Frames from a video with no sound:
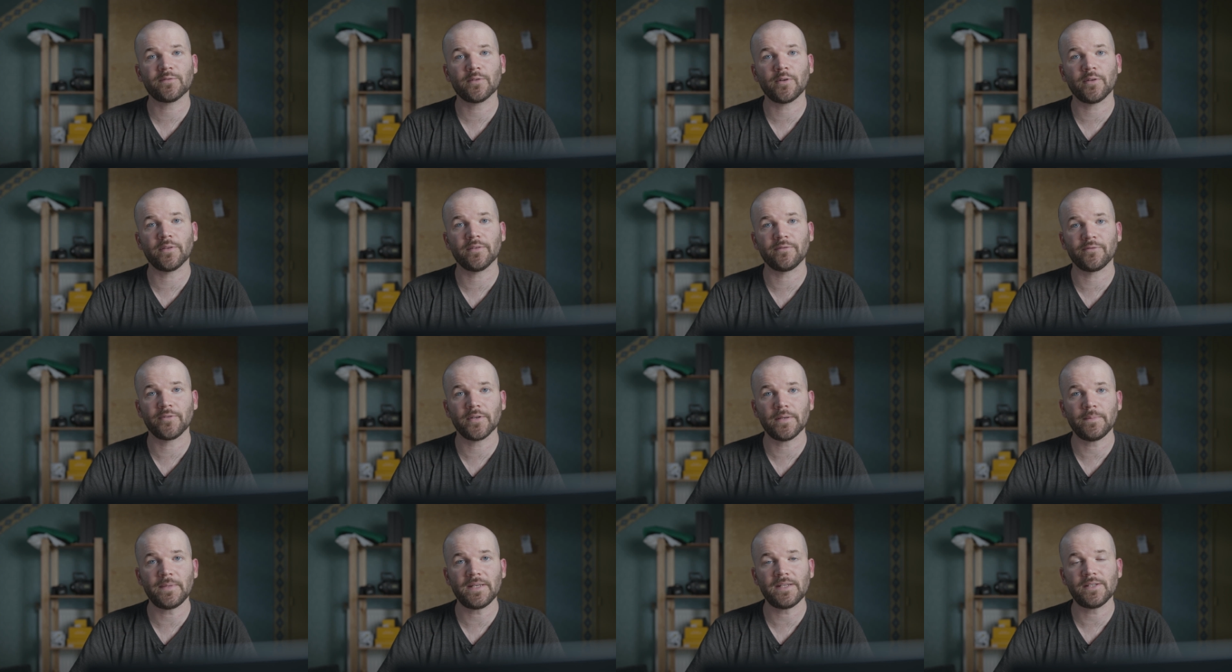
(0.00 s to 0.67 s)
for all the
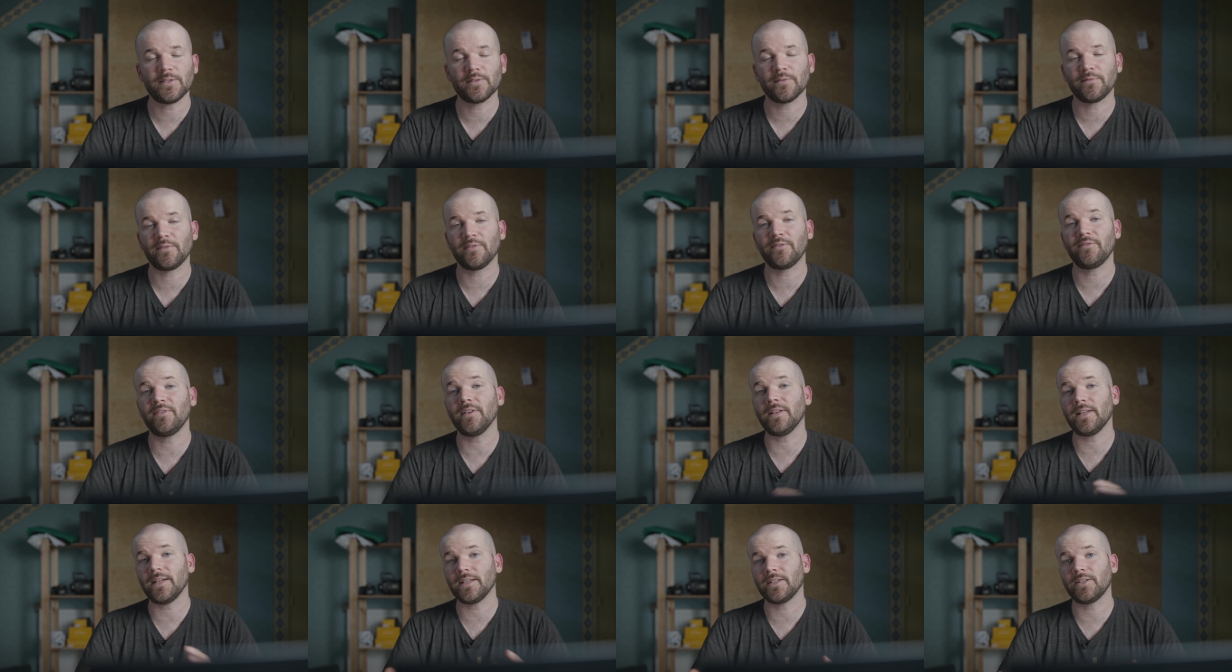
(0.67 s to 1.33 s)
freebies. So if you
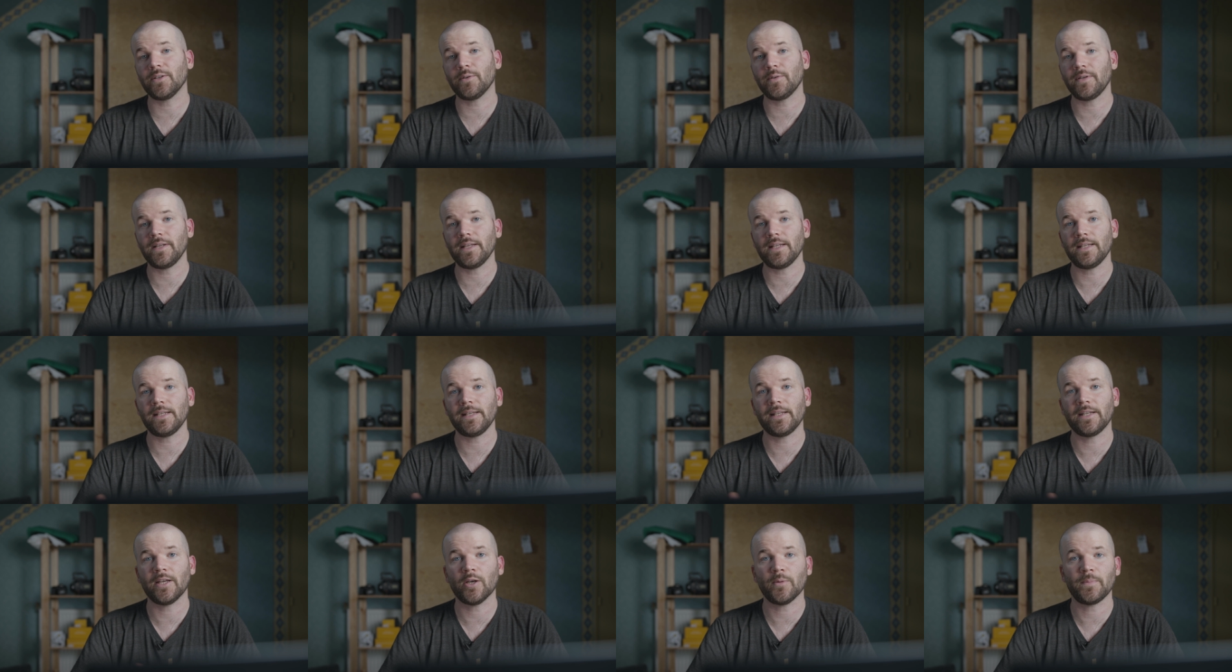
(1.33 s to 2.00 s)
feel like
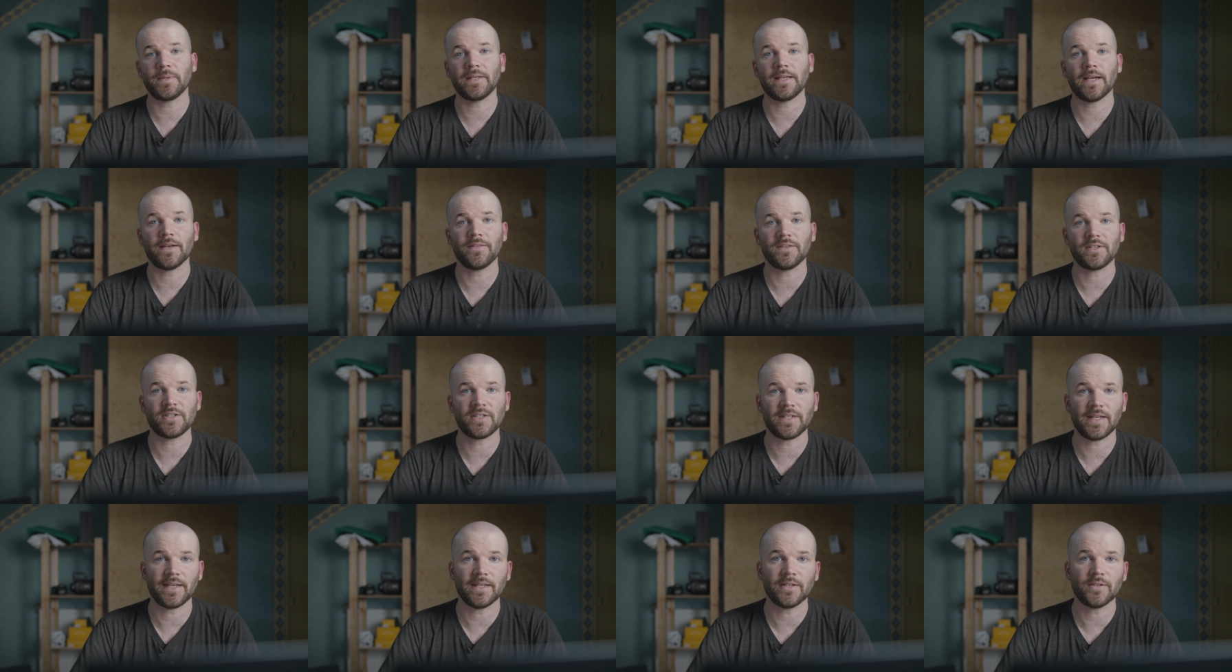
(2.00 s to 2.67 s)
donating and helping out the
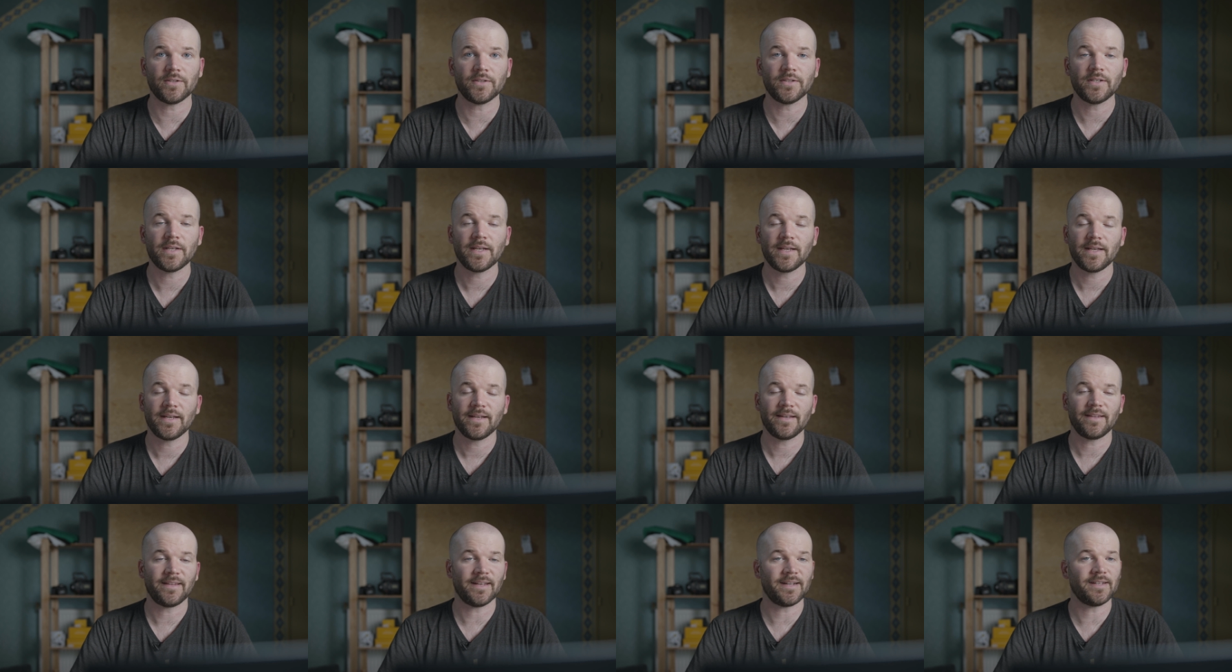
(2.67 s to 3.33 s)
channel,
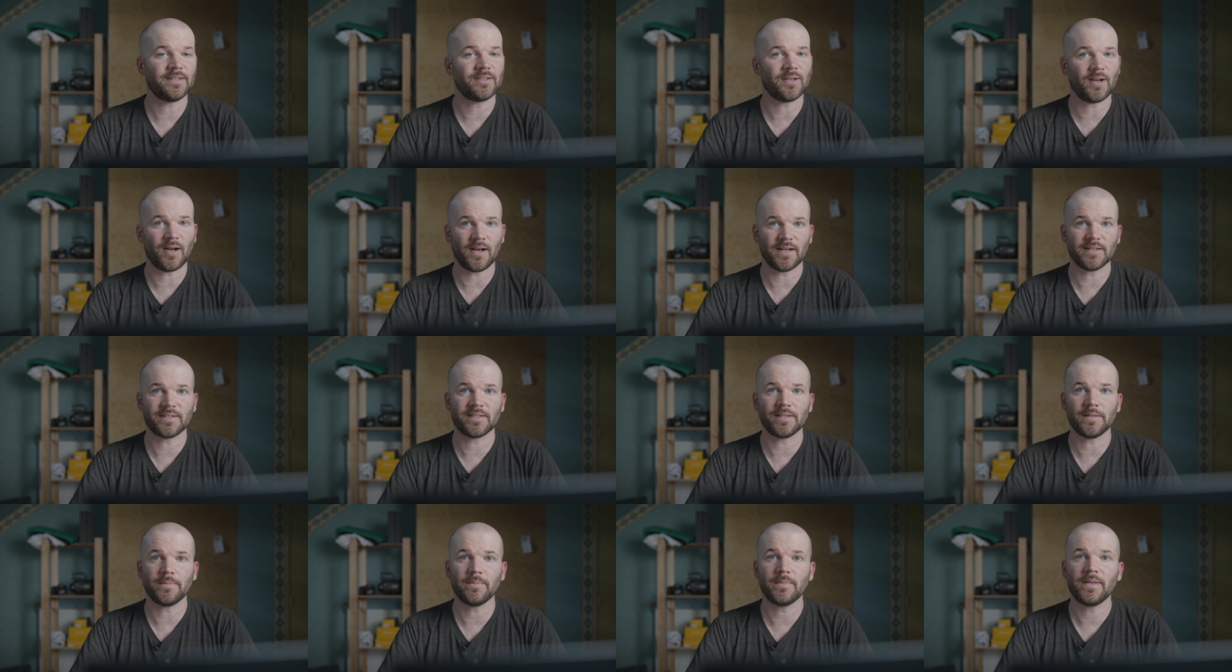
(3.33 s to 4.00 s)
that is
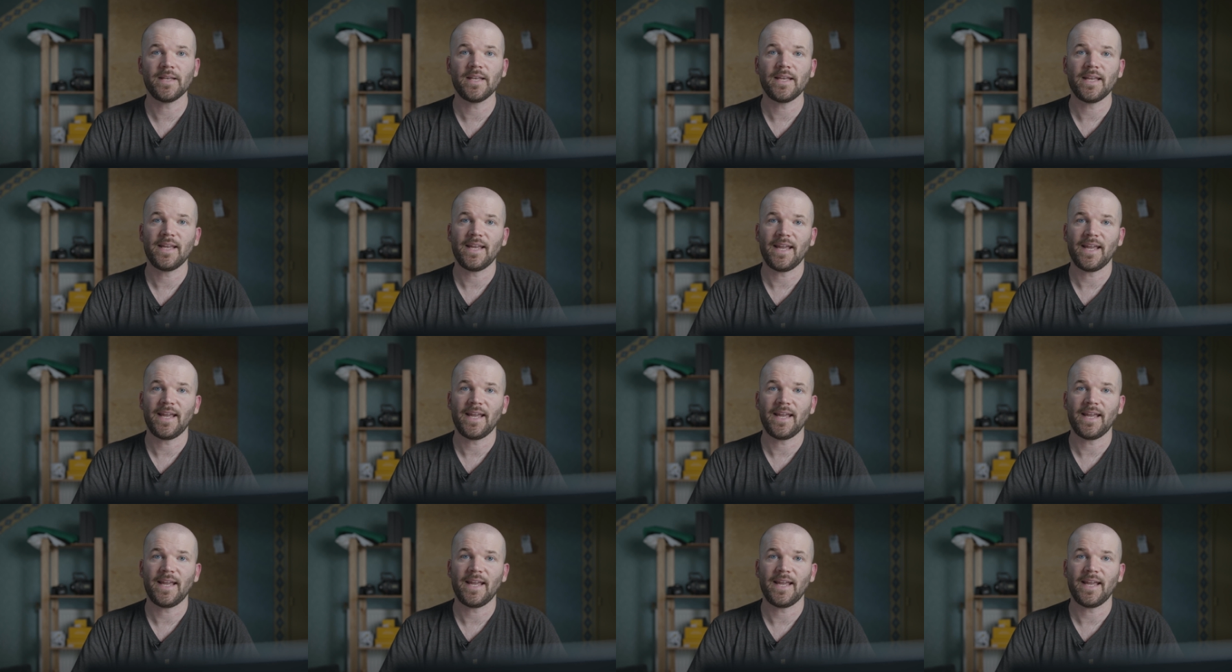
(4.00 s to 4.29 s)
awesome.